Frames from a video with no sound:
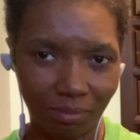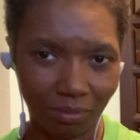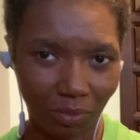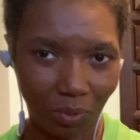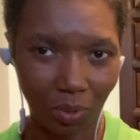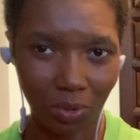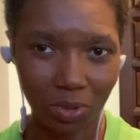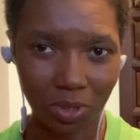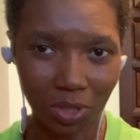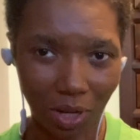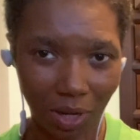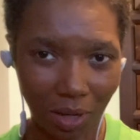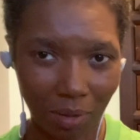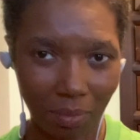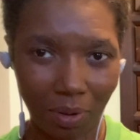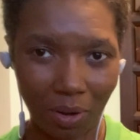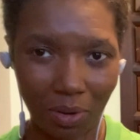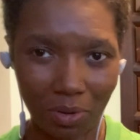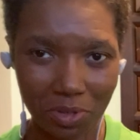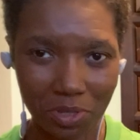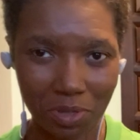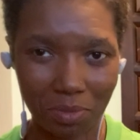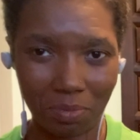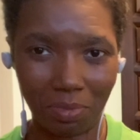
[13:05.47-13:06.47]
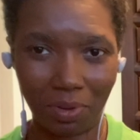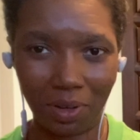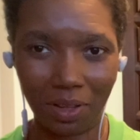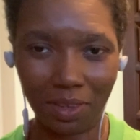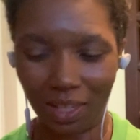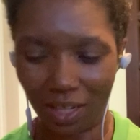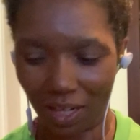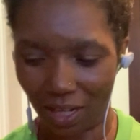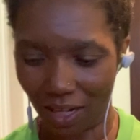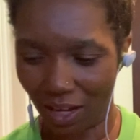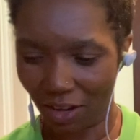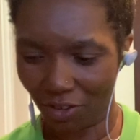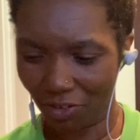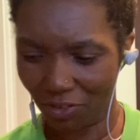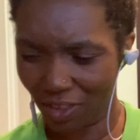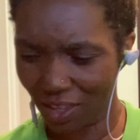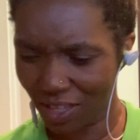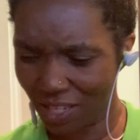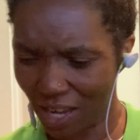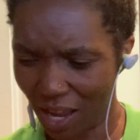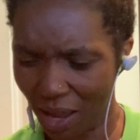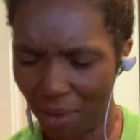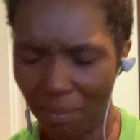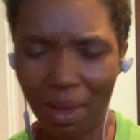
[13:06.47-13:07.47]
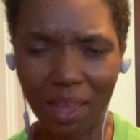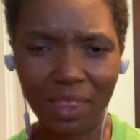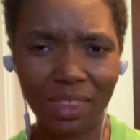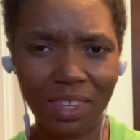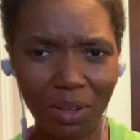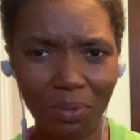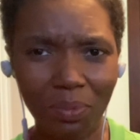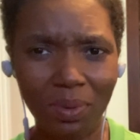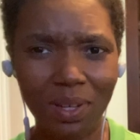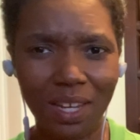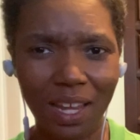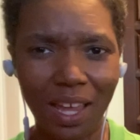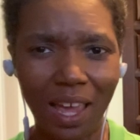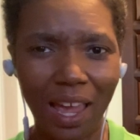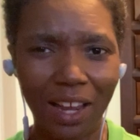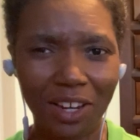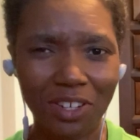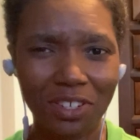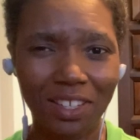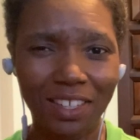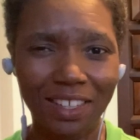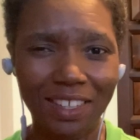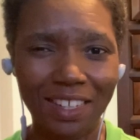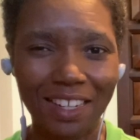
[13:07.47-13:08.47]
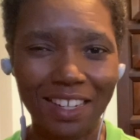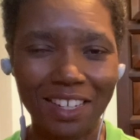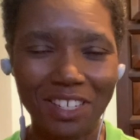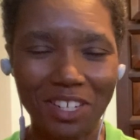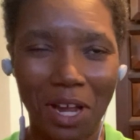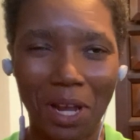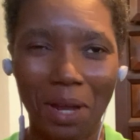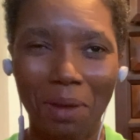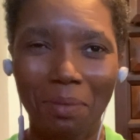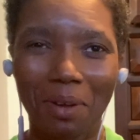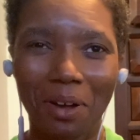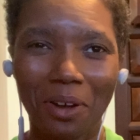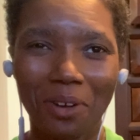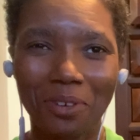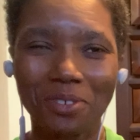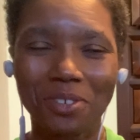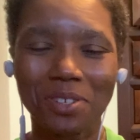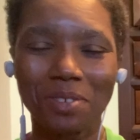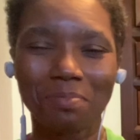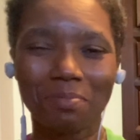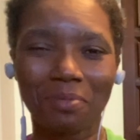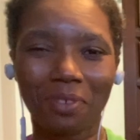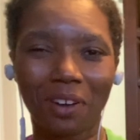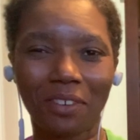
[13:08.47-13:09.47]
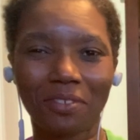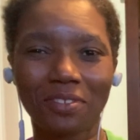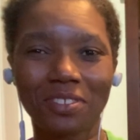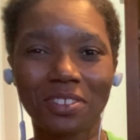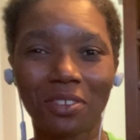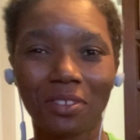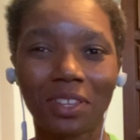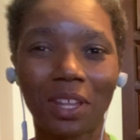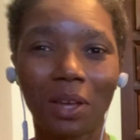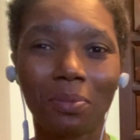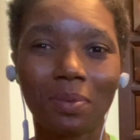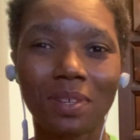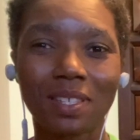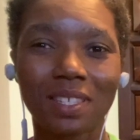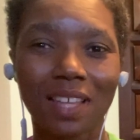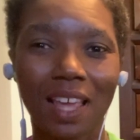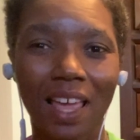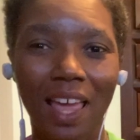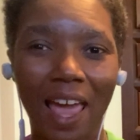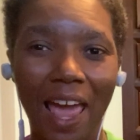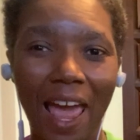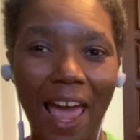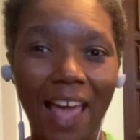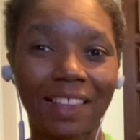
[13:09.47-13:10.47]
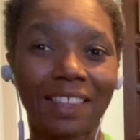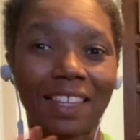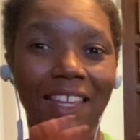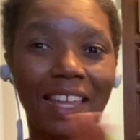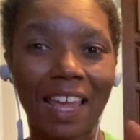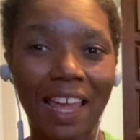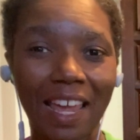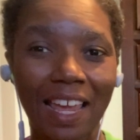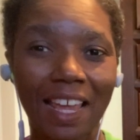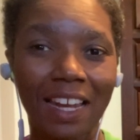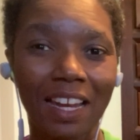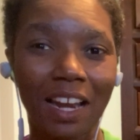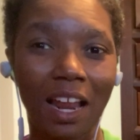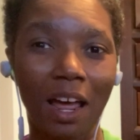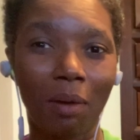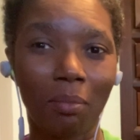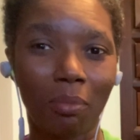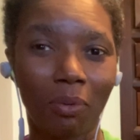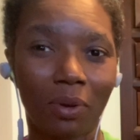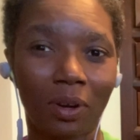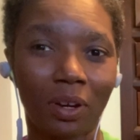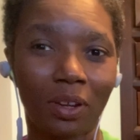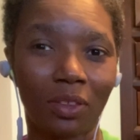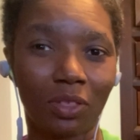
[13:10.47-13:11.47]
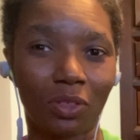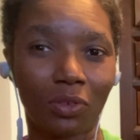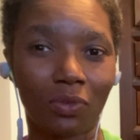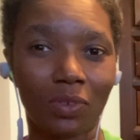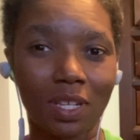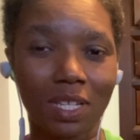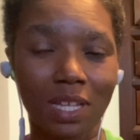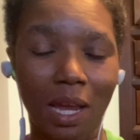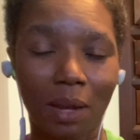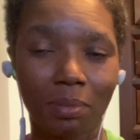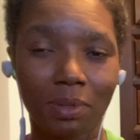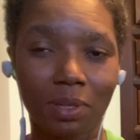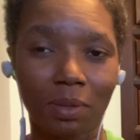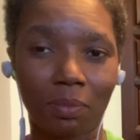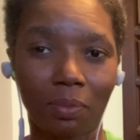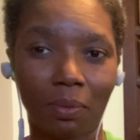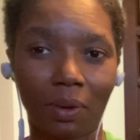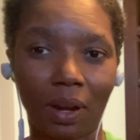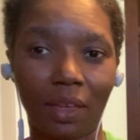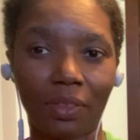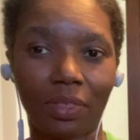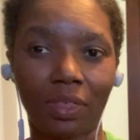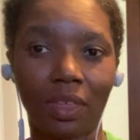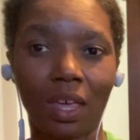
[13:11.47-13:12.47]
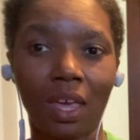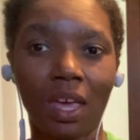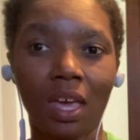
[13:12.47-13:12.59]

We'll talk about ocean breath at another time. I think we actually did talk about ocean breath. So that was at the end. I brought in 3 types of breath.